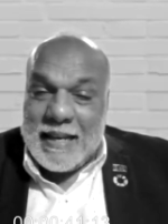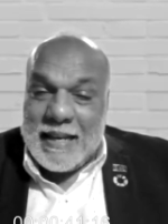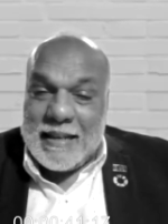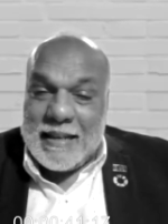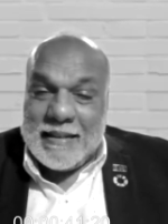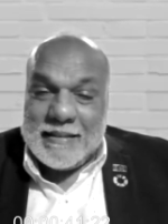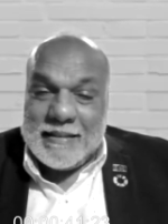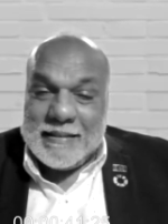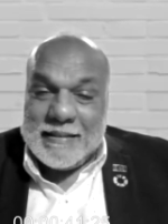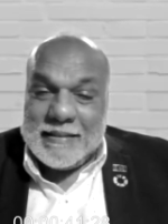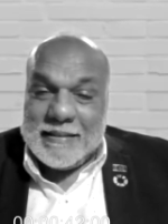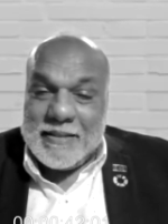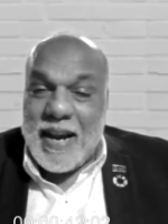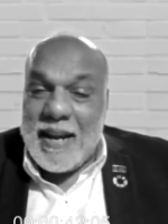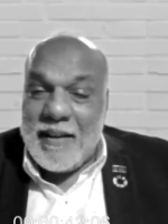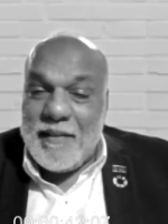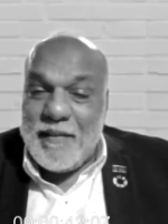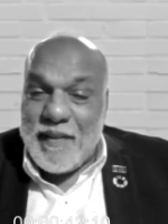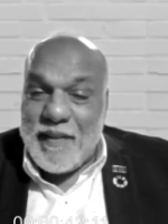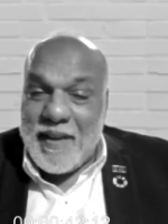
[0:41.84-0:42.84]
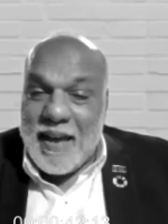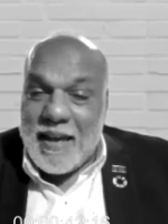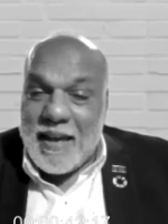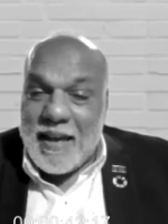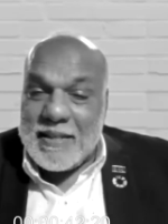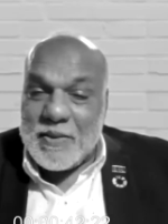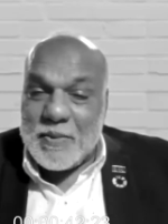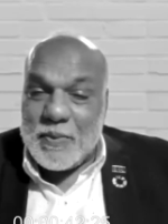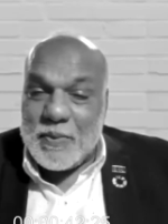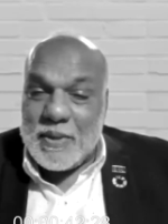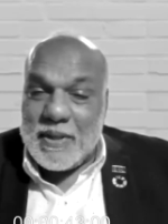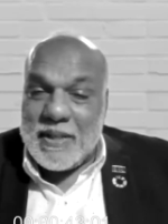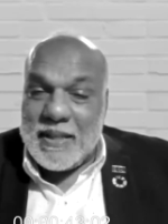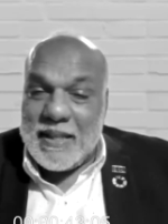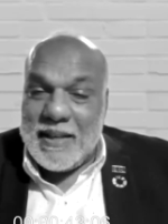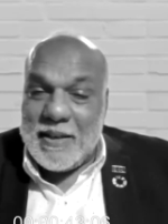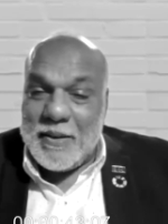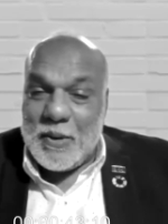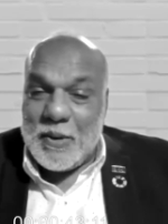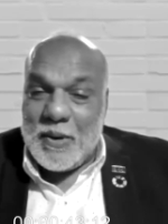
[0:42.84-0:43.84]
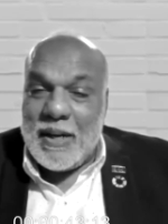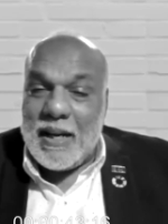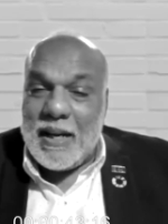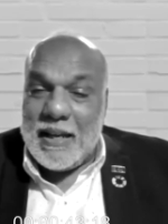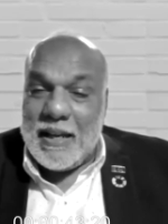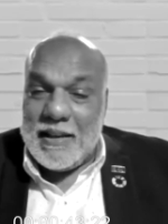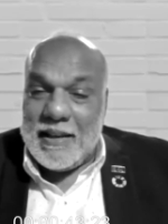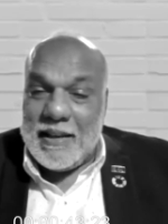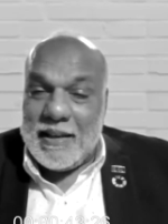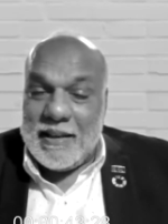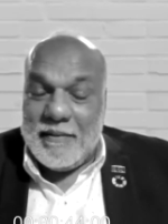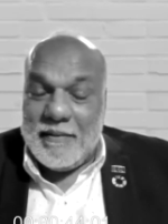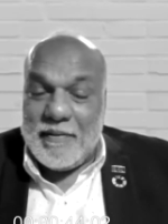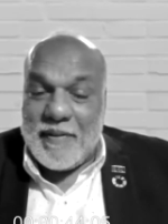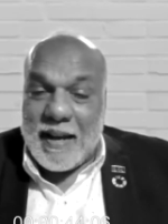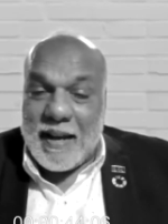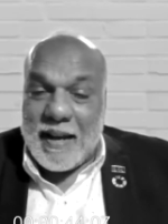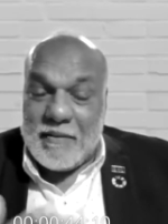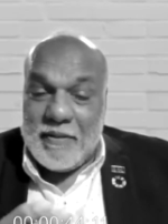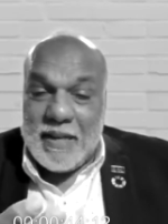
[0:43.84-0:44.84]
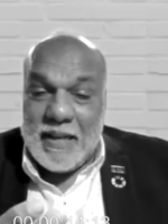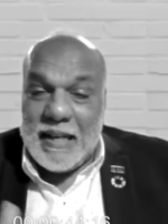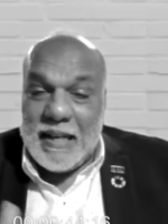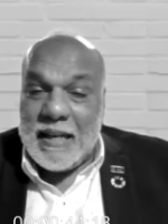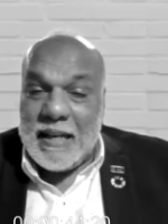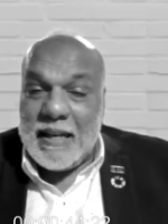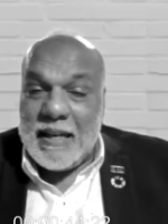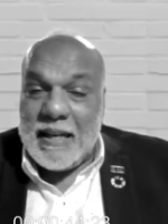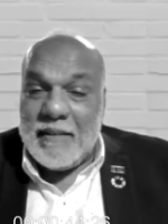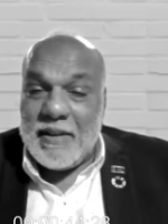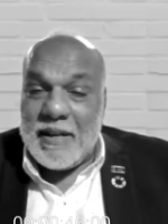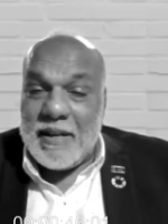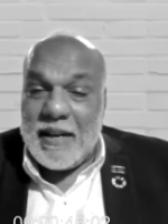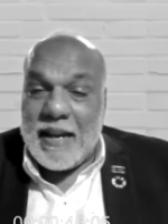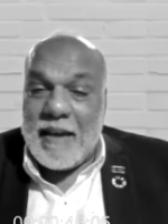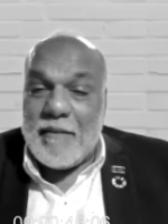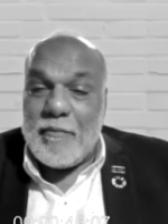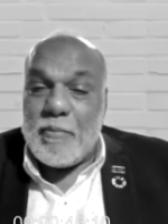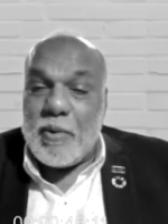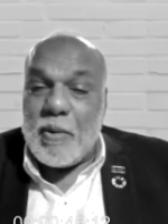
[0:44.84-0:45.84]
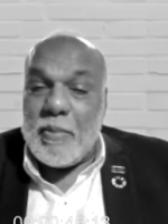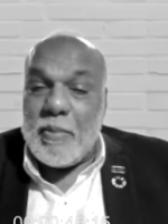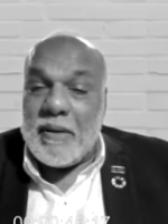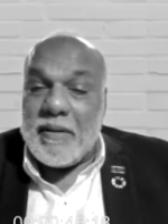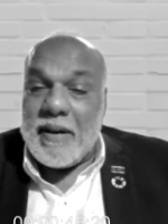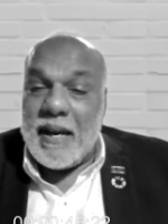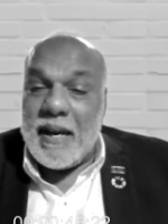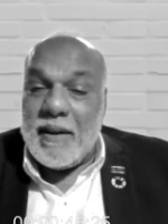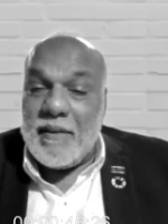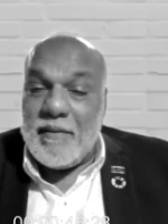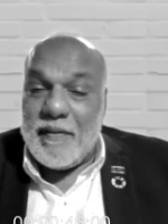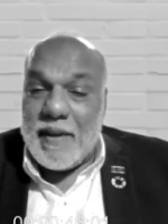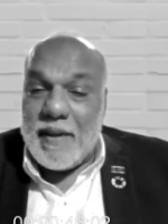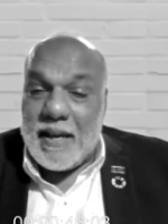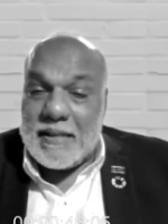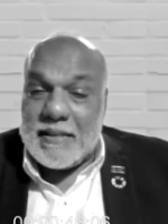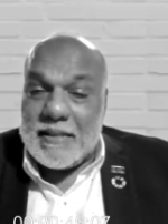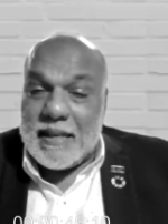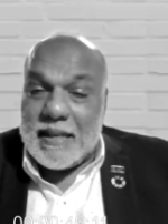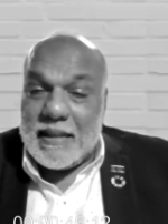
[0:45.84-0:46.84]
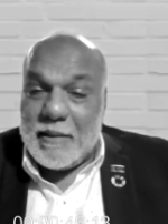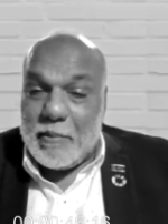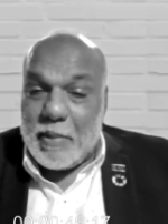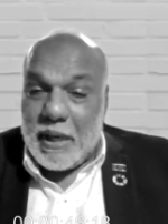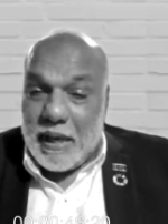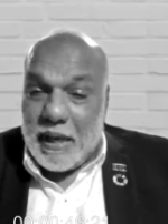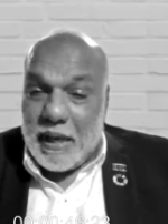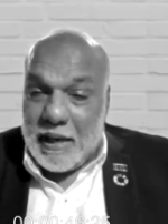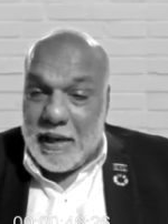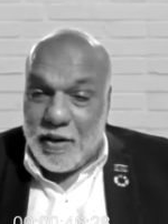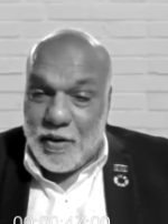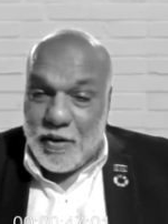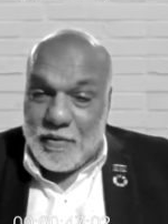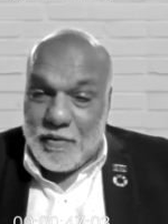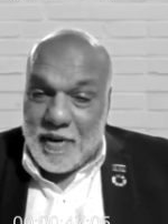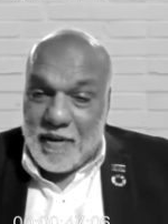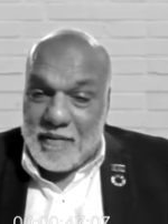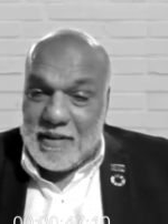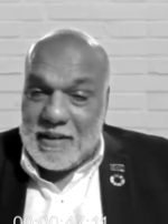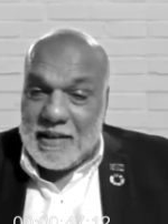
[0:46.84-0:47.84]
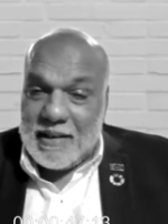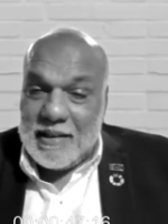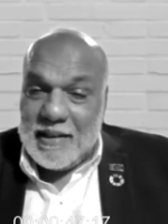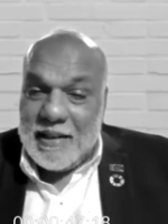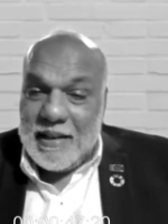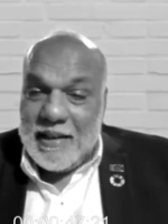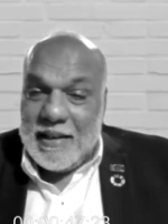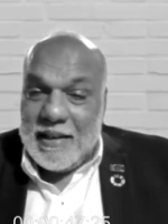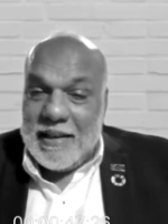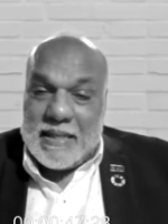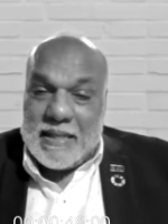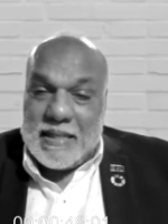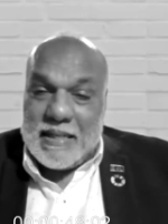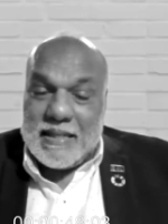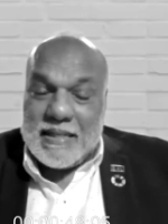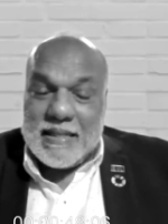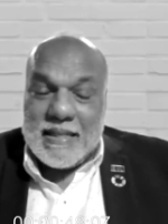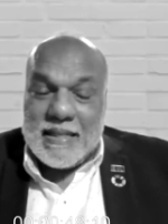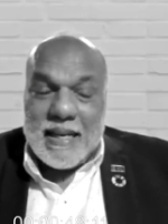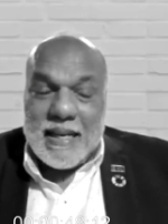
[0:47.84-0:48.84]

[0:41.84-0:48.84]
and trade fairs were the only, in fact, we didn't even have proper trade fairs at the beginning of our business.